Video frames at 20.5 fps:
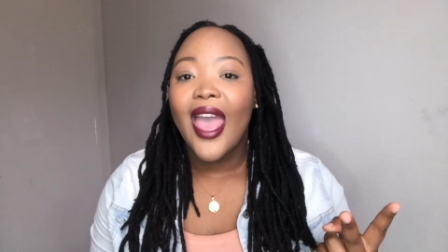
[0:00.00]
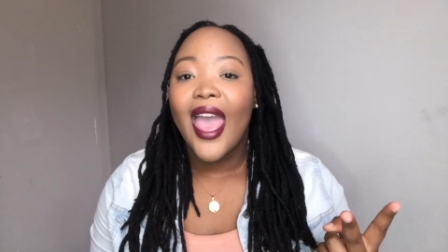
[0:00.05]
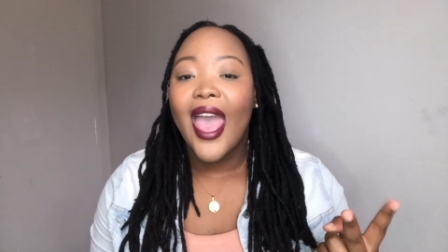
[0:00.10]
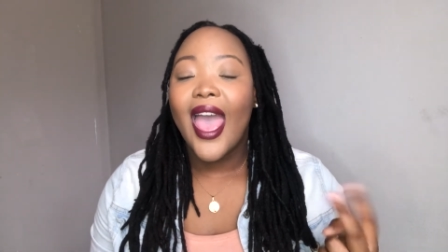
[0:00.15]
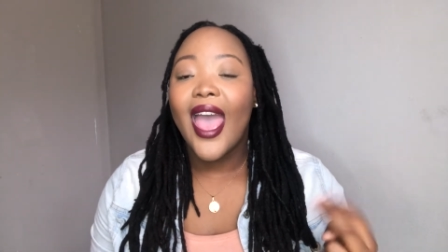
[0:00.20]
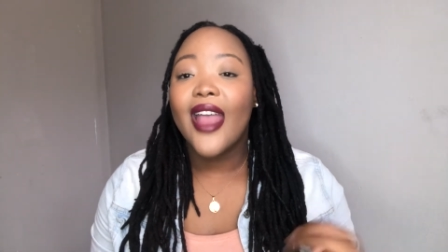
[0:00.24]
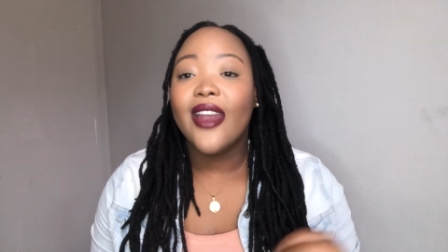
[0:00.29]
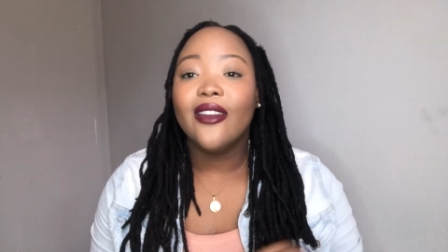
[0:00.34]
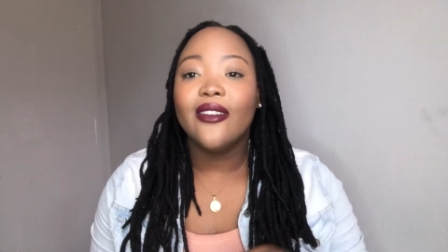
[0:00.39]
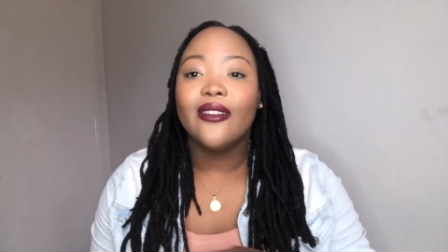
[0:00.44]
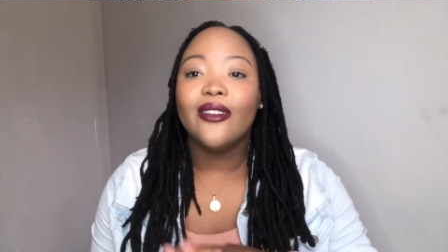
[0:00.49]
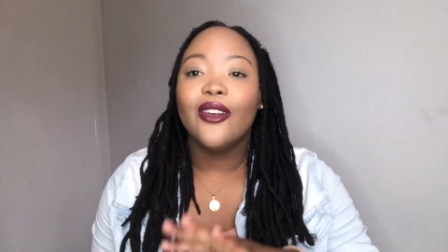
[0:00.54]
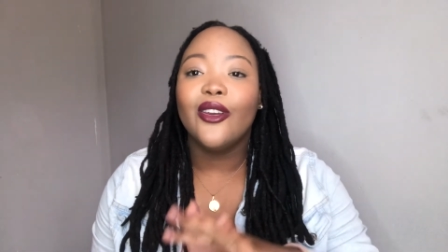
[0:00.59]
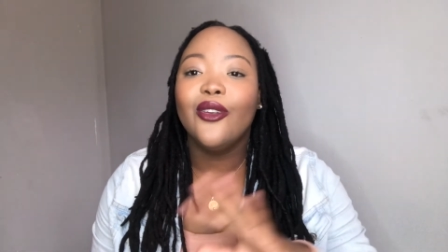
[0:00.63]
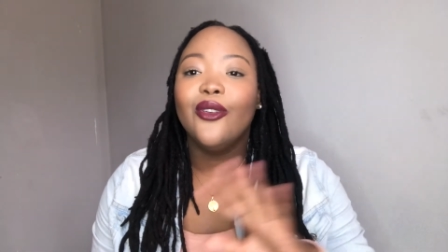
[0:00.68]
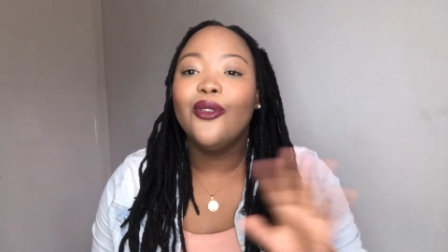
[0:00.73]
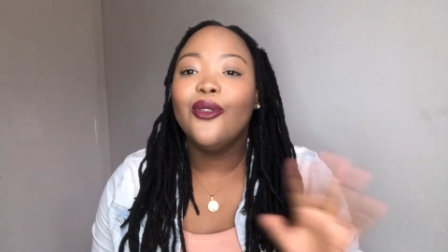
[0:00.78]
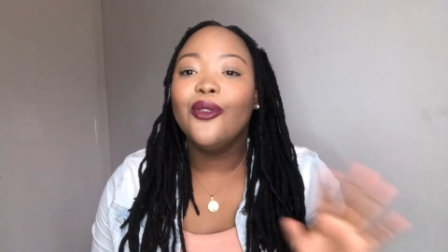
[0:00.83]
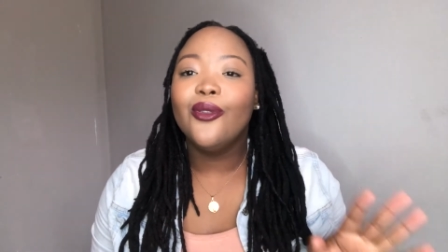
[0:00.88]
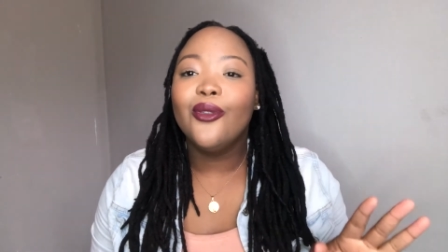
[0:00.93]
and
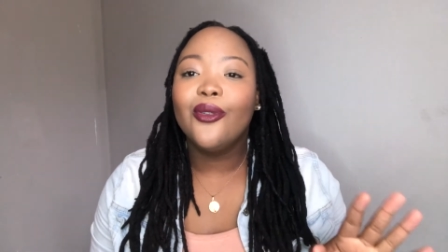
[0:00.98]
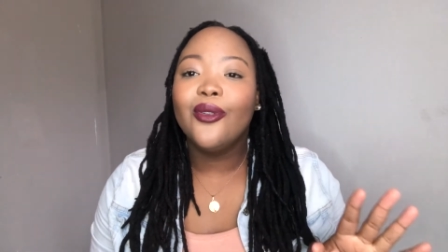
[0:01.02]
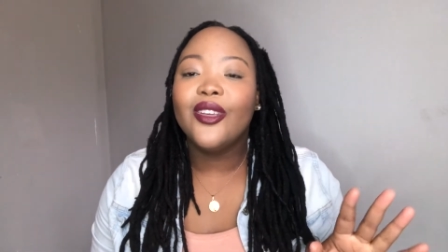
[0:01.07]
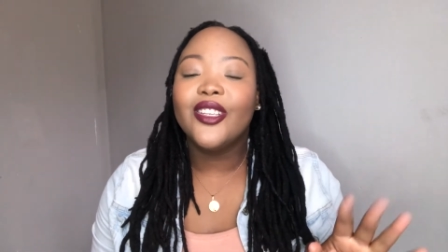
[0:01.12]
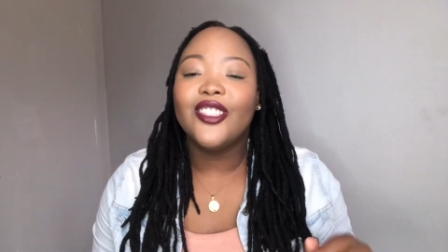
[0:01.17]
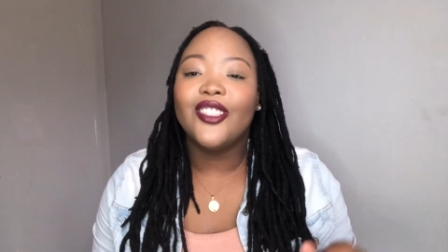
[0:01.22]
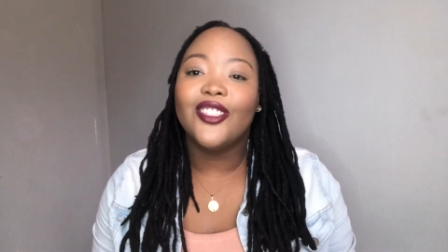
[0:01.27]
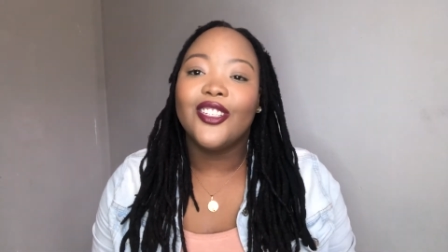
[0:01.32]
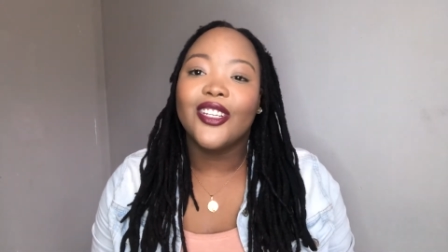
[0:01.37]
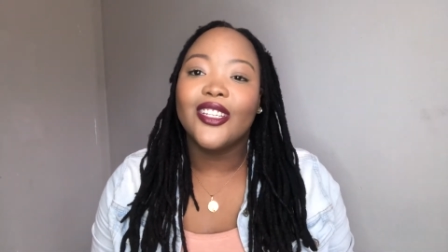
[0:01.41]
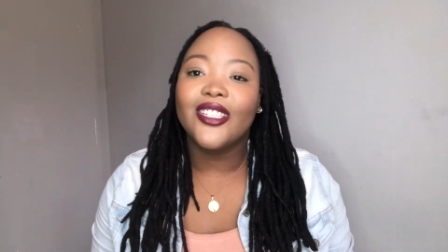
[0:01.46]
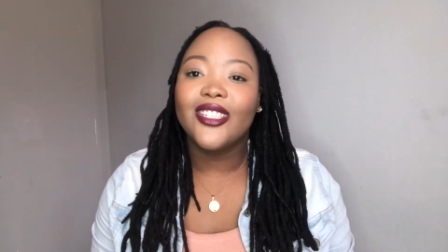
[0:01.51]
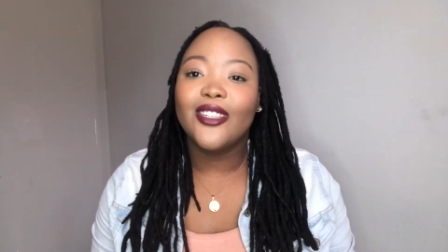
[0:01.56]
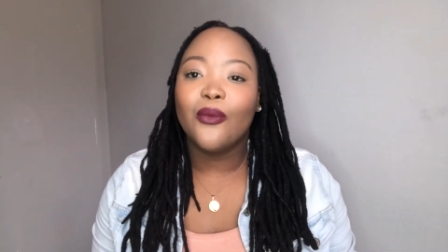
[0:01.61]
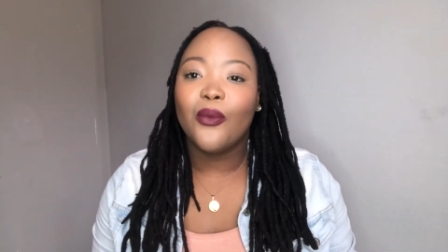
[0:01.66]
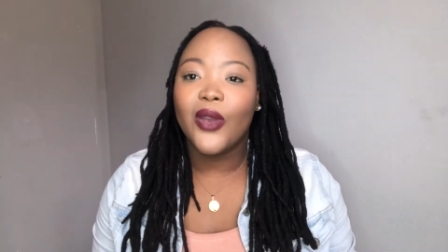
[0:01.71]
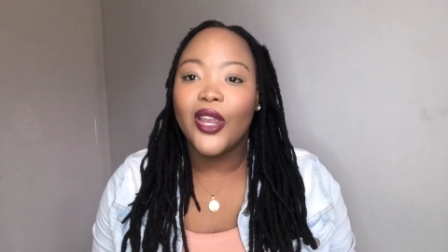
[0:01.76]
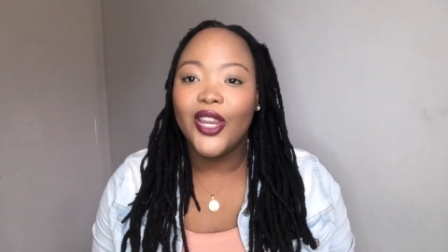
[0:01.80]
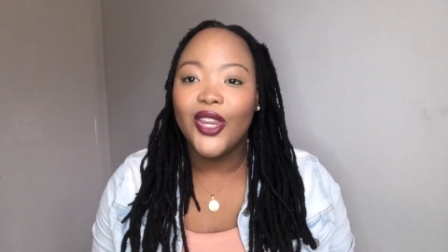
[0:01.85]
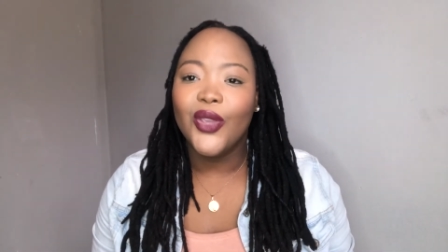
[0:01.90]
LU is just
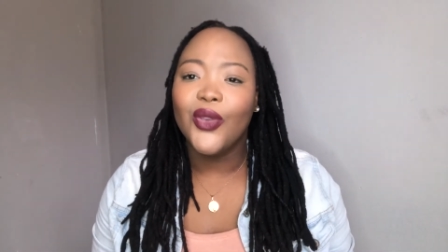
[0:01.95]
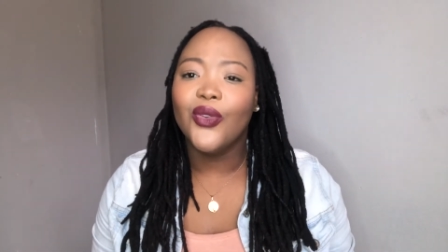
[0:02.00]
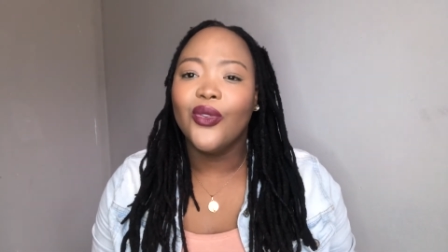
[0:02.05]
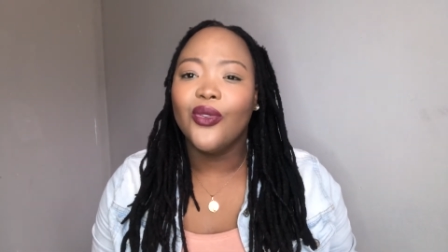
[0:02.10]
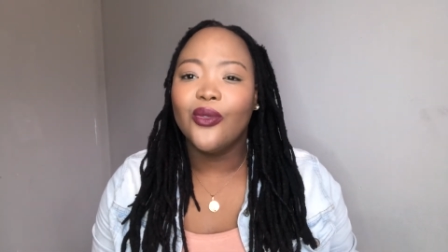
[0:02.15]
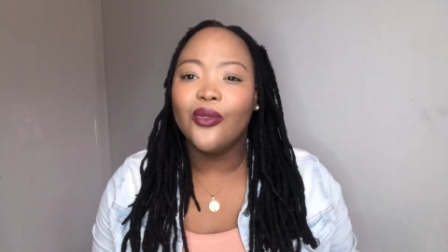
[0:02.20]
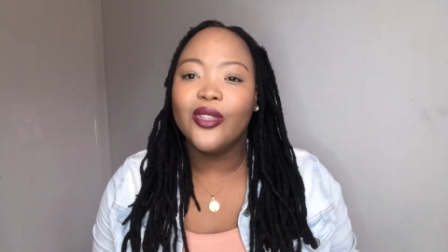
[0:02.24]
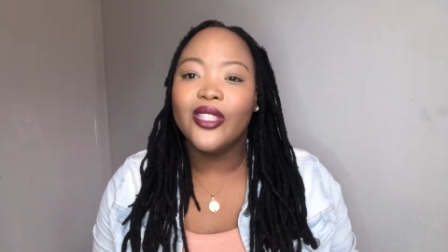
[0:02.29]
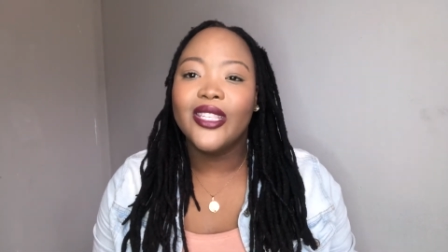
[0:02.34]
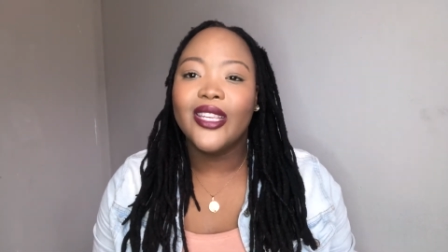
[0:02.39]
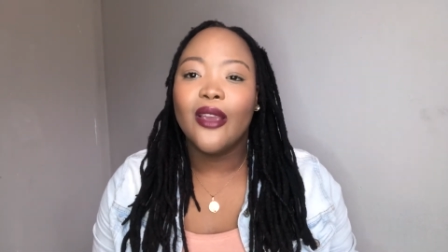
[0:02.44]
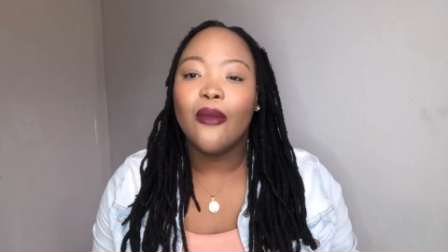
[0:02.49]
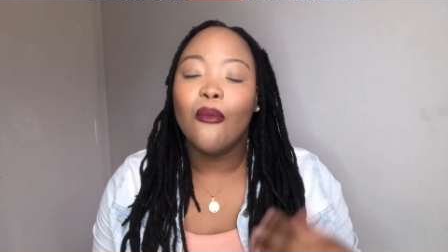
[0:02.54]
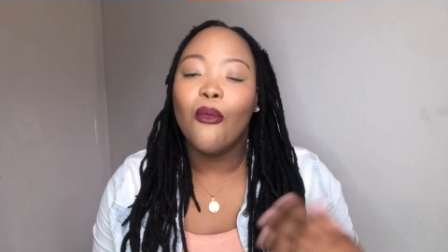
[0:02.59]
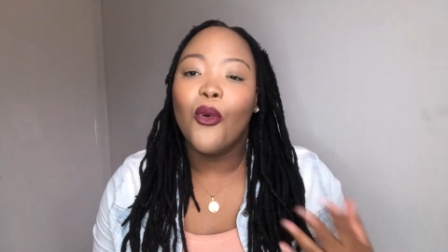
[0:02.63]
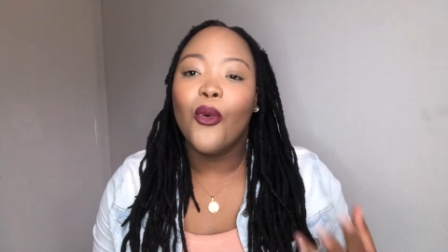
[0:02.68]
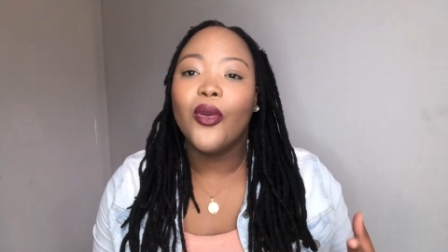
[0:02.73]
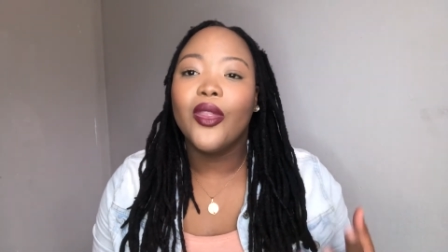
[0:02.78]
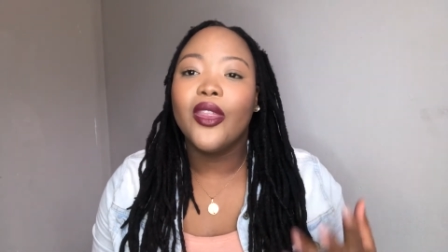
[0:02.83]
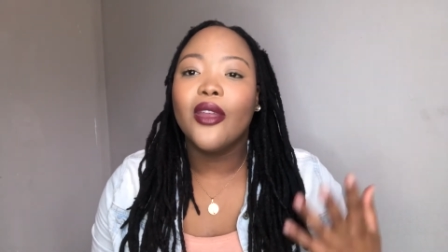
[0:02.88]
when you're using
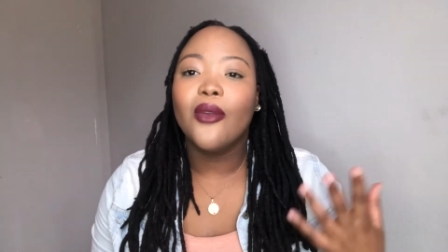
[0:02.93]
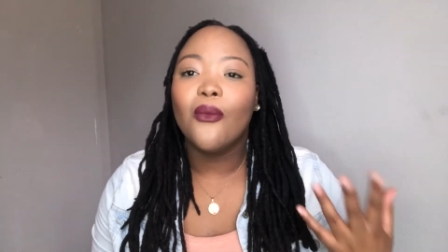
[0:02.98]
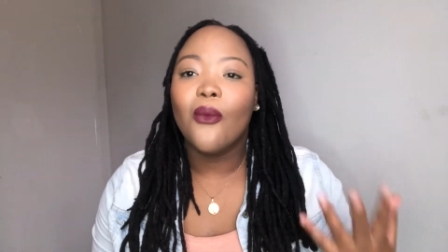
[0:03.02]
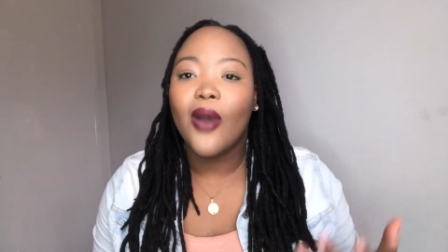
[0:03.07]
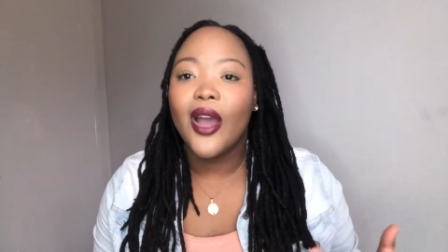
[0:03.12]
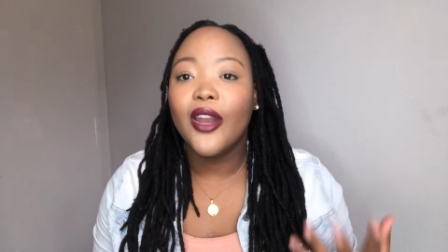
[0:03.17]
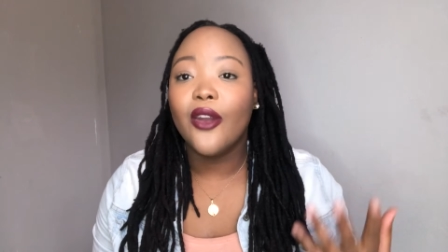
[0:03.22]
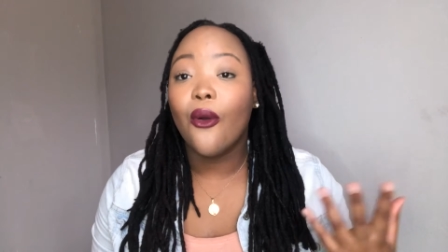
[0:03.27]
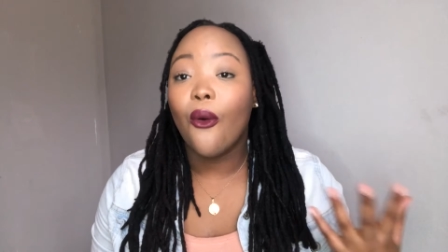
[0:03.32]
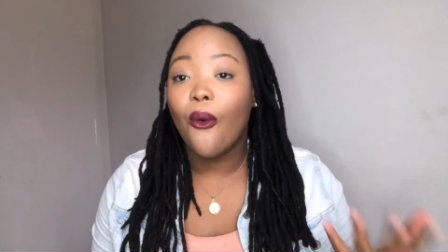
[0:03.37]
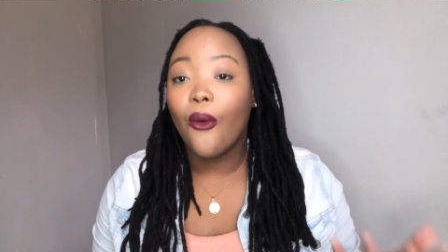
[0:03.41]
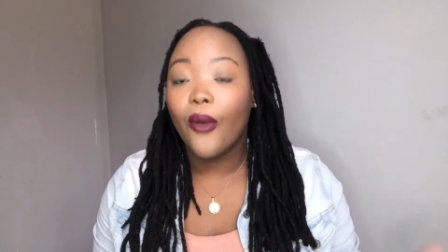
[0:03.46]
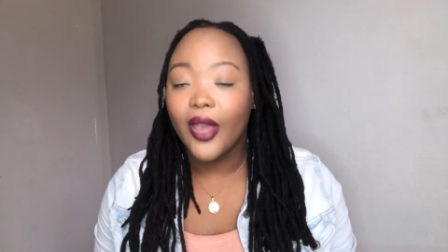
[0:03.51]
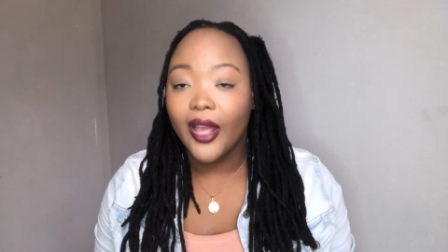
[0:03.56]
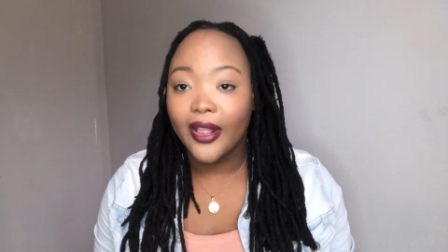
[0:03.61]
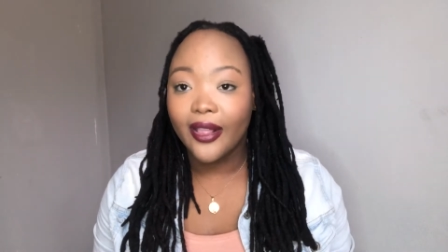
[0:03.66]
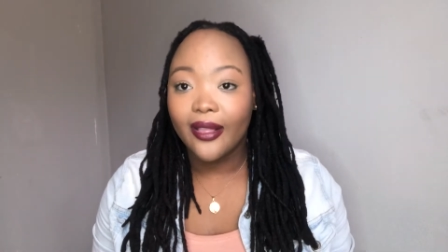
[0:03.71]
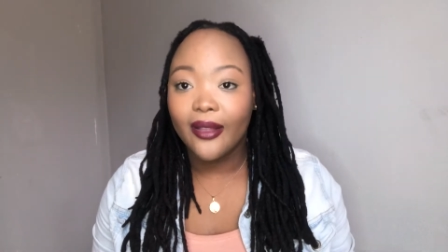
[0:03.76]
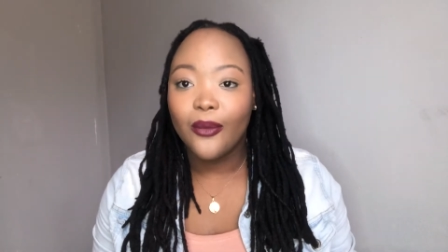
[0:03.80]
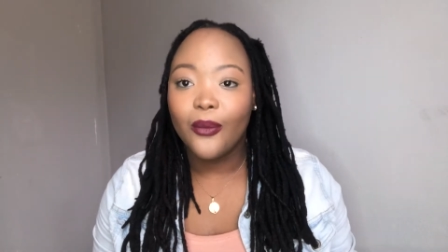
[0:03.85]
more than one oil,